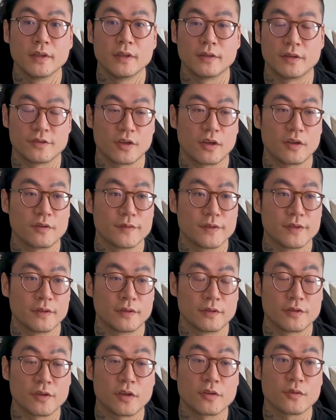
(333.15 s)
There's
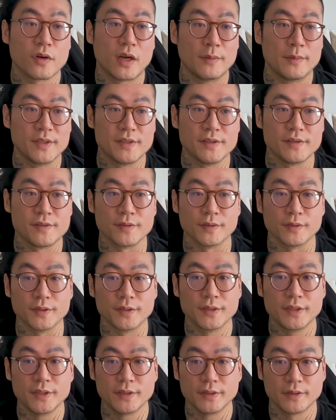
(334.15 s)
also IBC
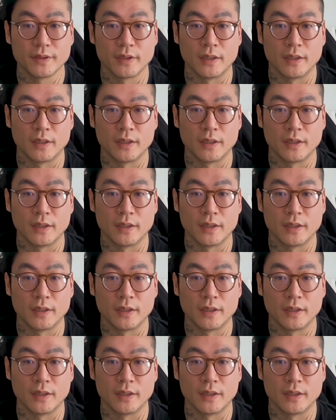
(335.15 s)
Solidity.